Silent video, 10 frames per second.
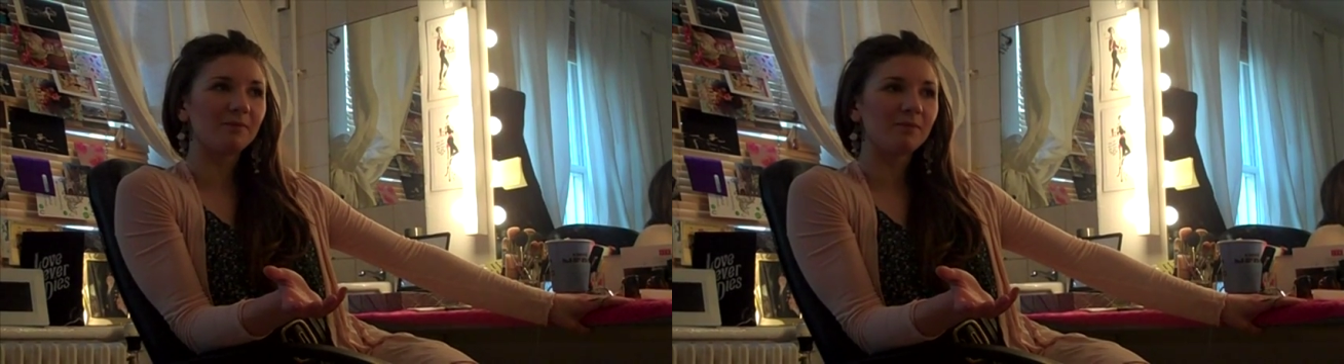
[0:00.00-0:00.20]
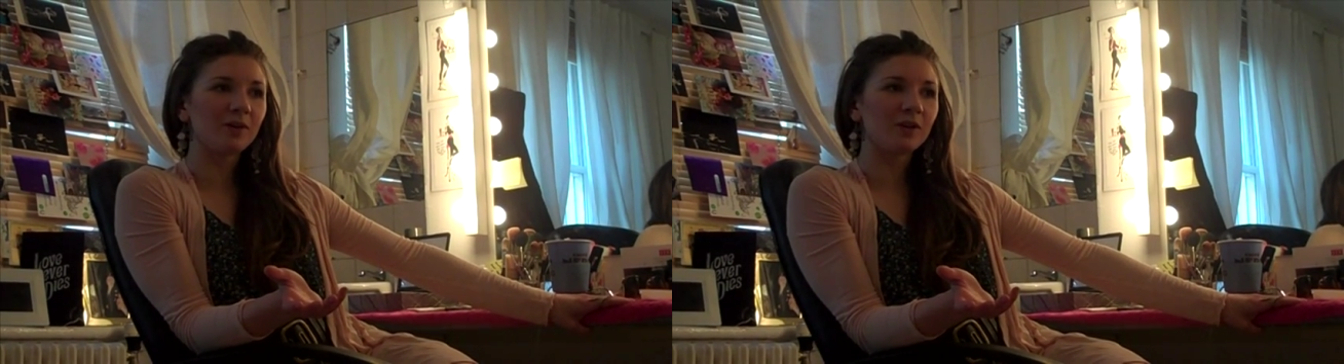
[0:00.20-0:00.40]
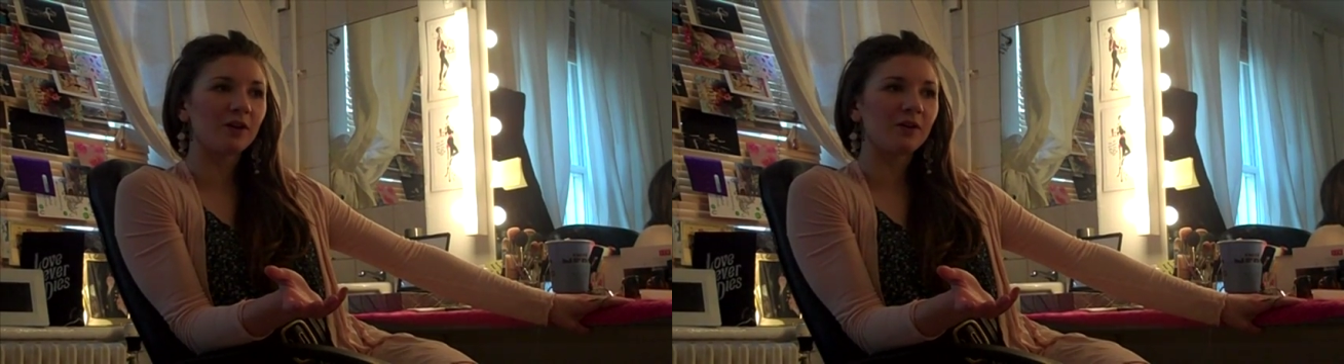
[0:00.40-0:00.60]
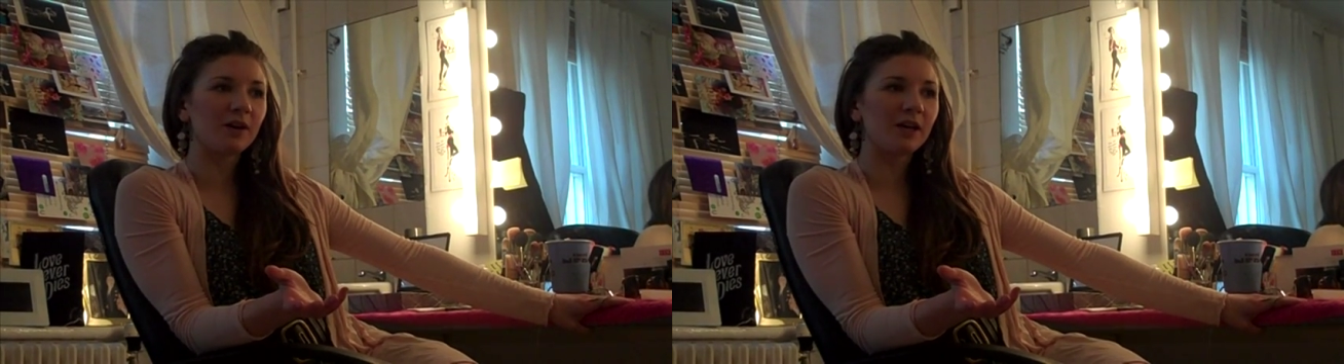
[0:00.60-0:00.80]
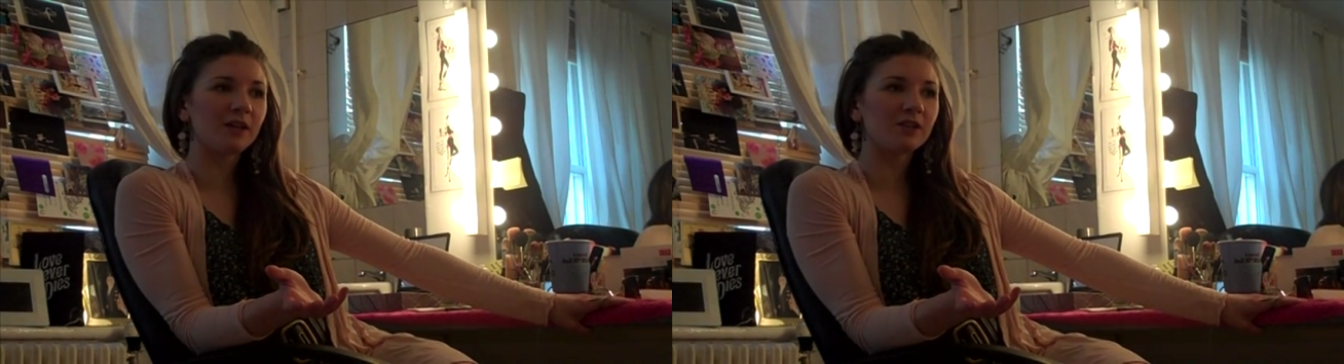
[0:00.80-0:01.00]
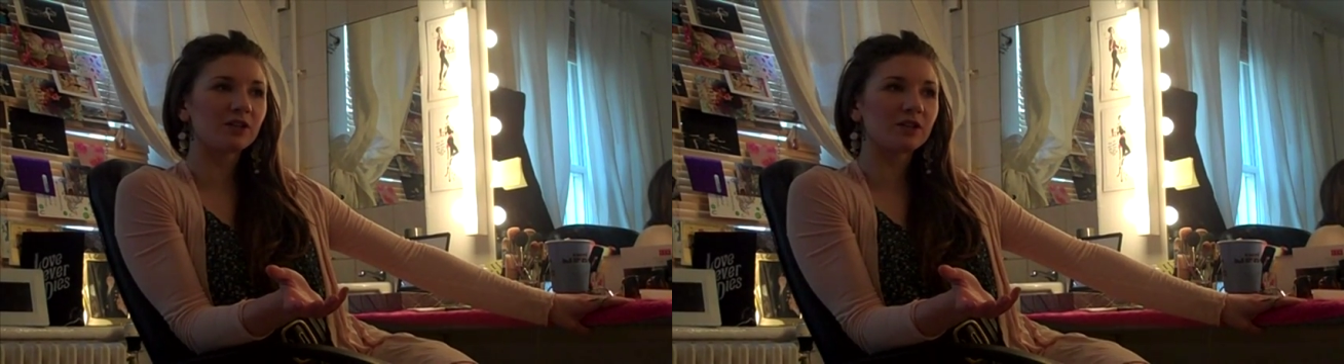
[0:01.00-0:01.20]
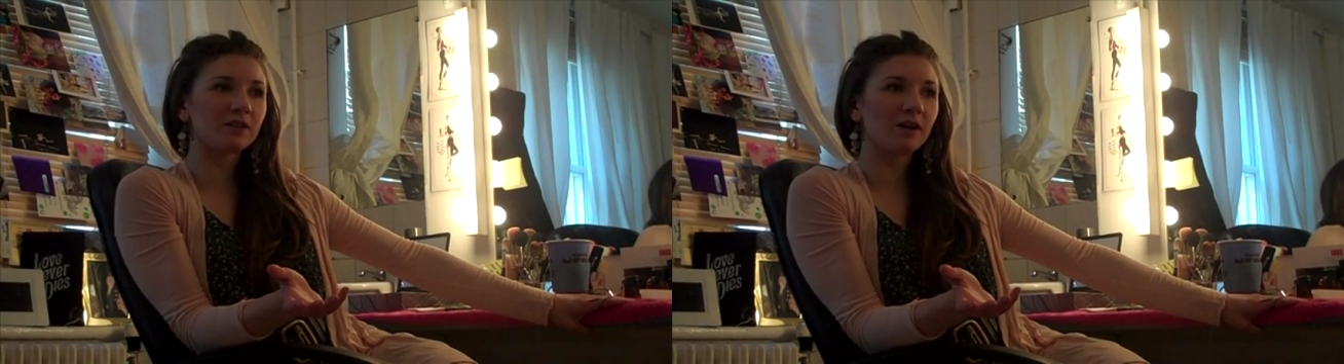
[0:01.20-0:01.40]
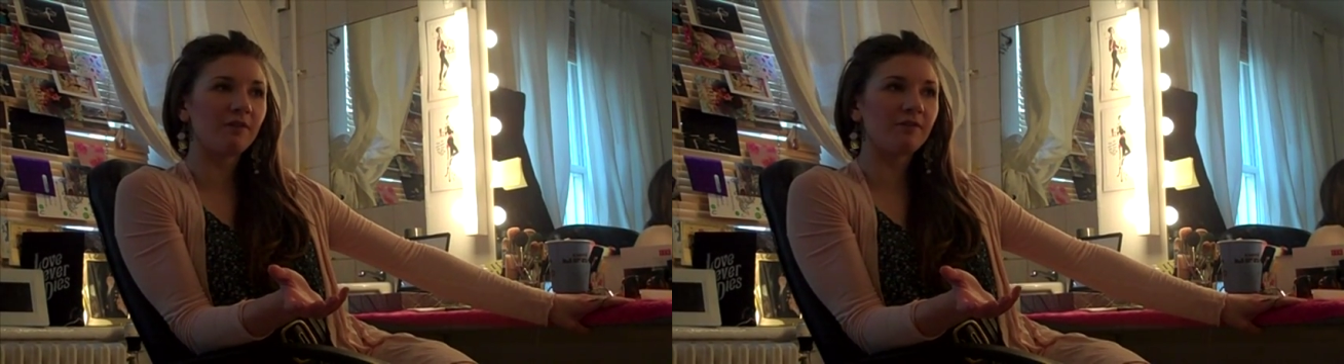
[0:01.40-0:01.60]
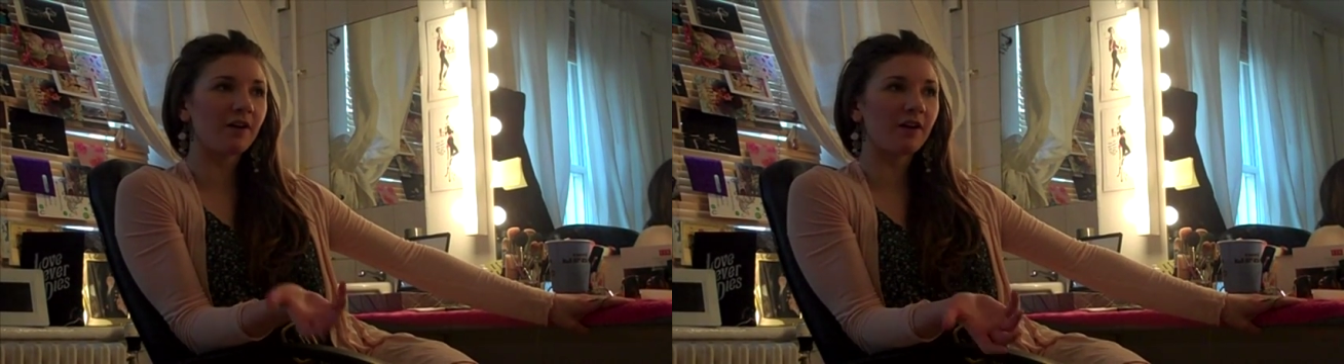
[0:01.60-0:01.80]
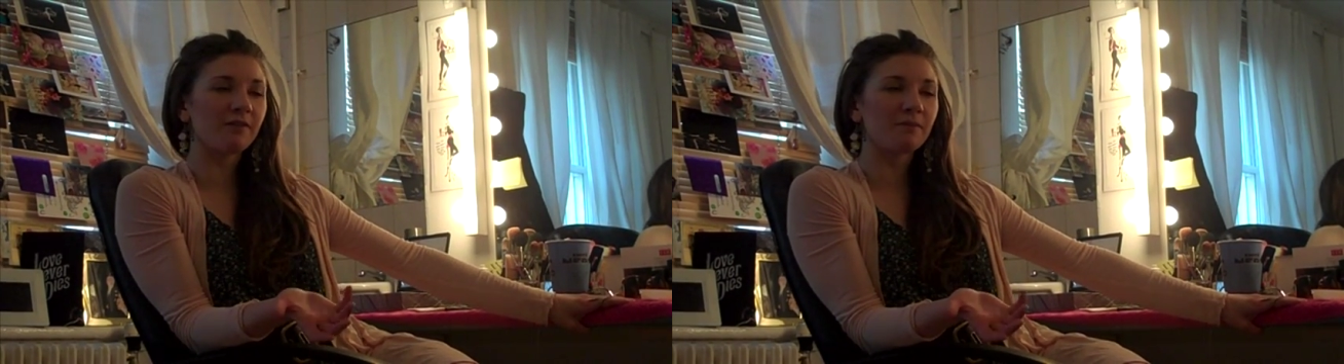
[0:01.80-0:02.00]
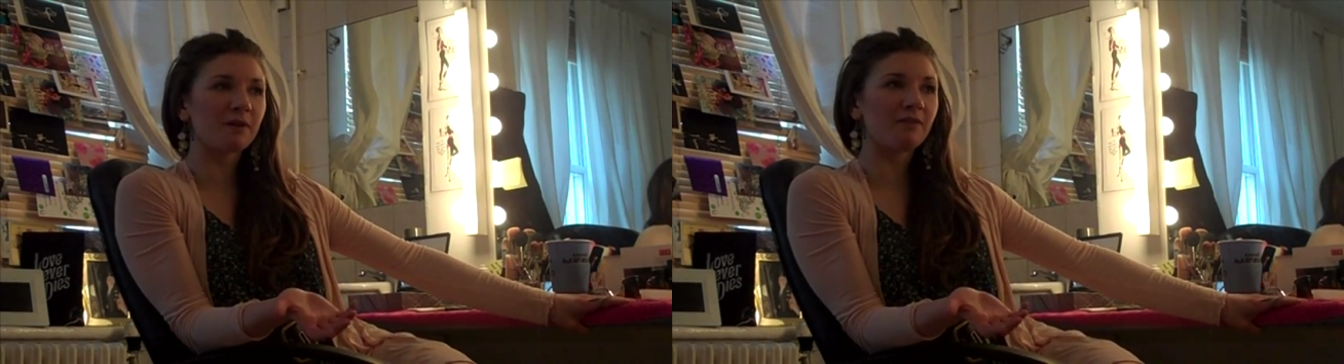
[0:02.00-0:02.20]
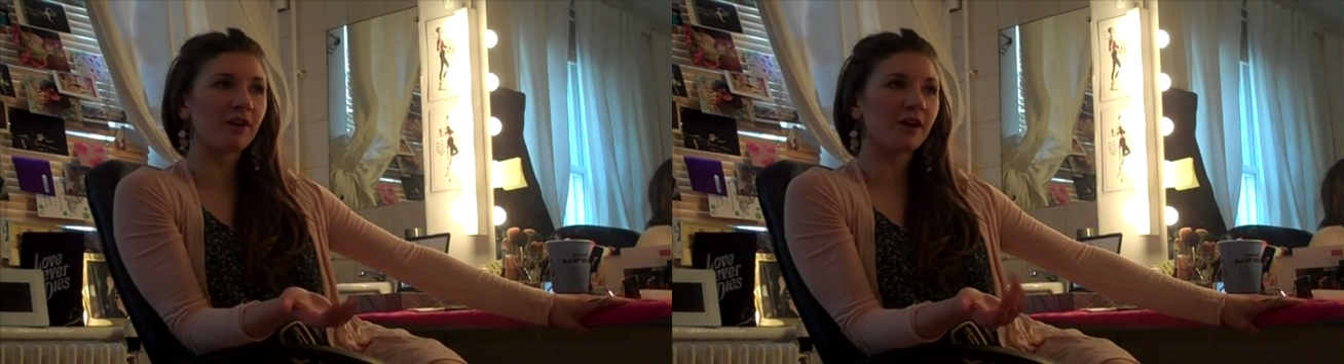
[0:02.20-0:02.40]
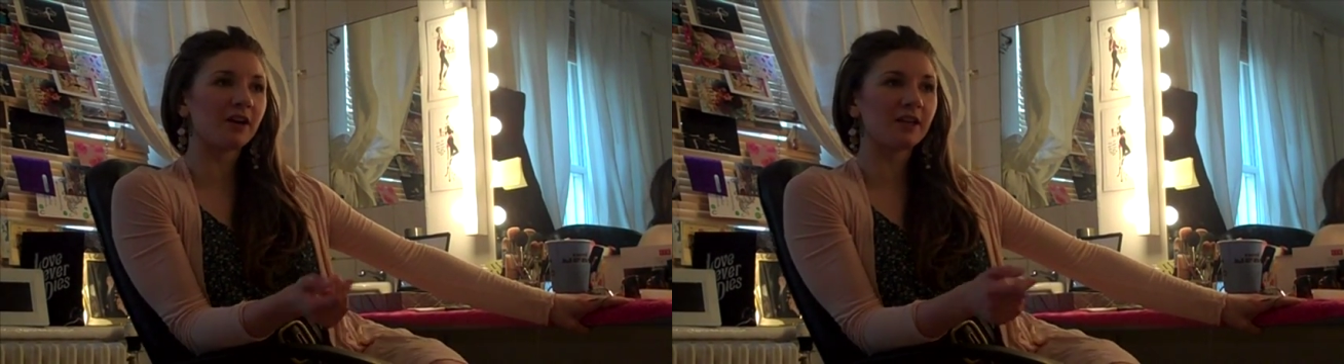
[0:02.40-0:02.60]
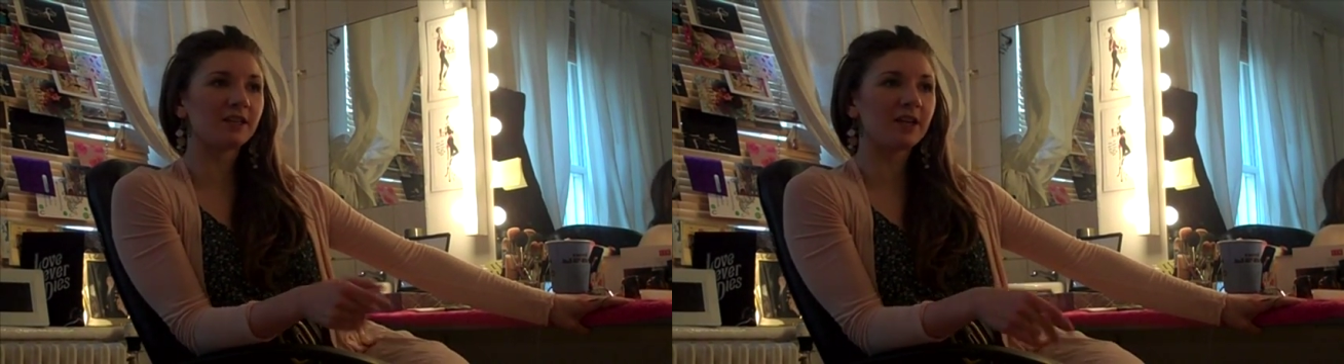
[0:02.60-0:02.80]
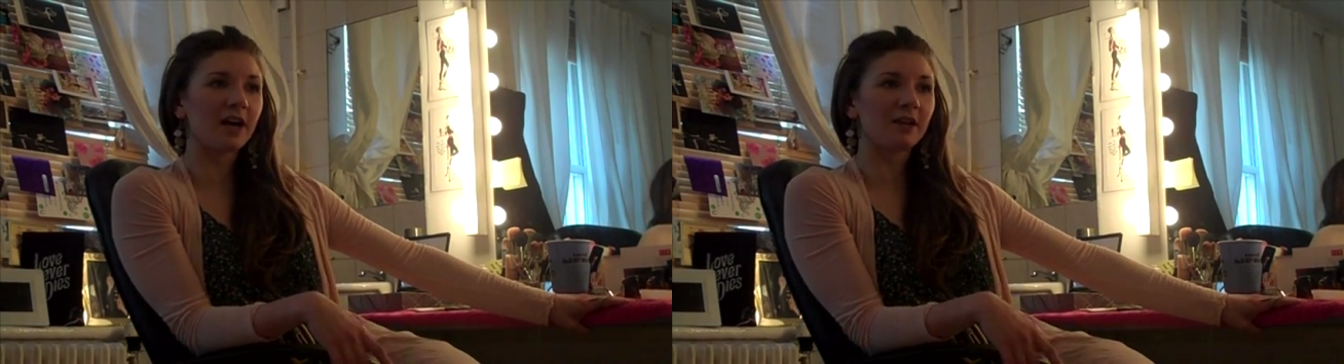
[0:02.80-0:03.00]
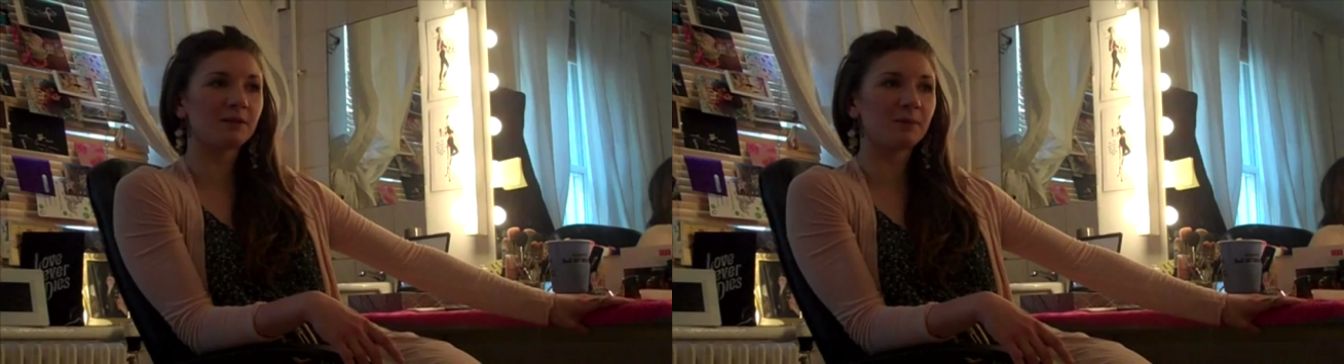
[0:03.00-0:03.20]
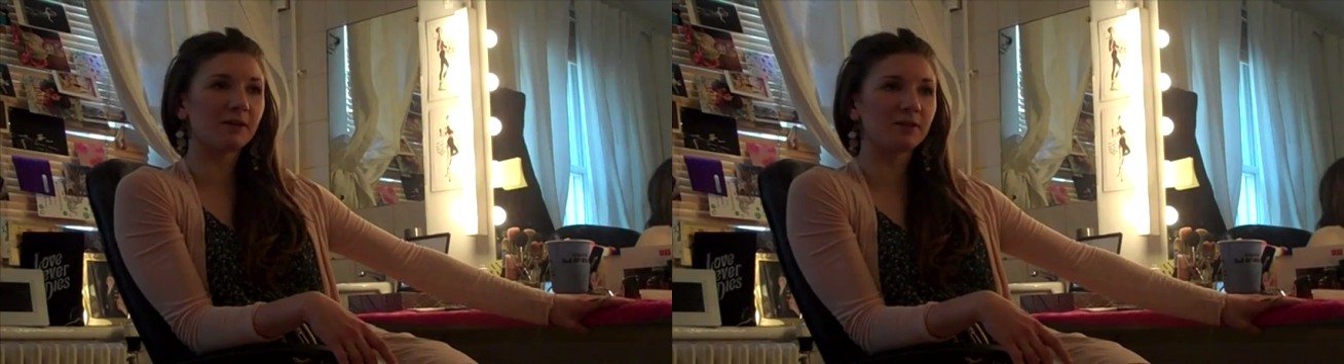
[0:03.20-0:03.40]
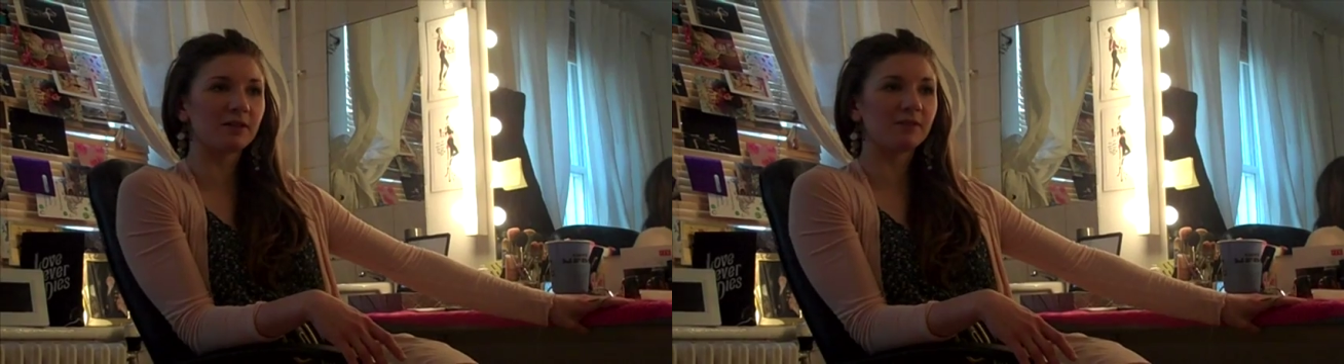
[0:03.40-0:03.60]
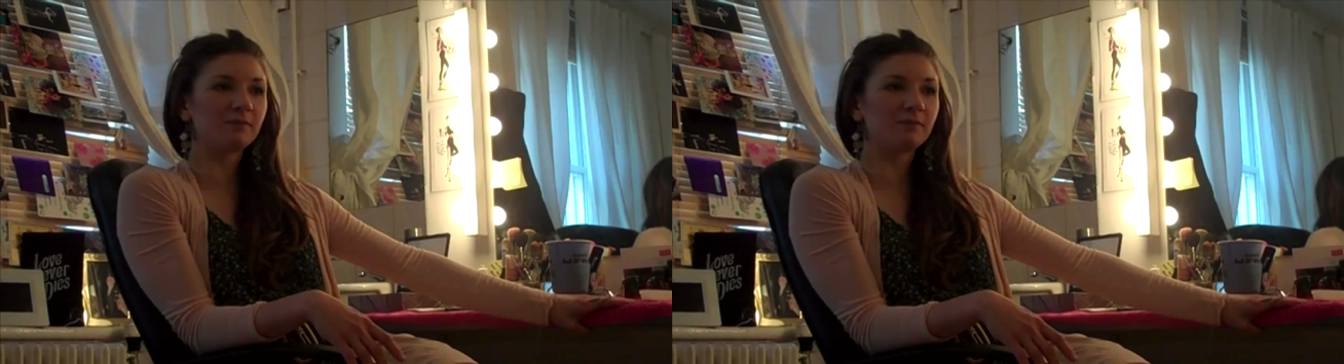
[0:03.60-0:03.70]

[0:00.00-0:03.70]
it's just I'm very been very lucky to have to be able to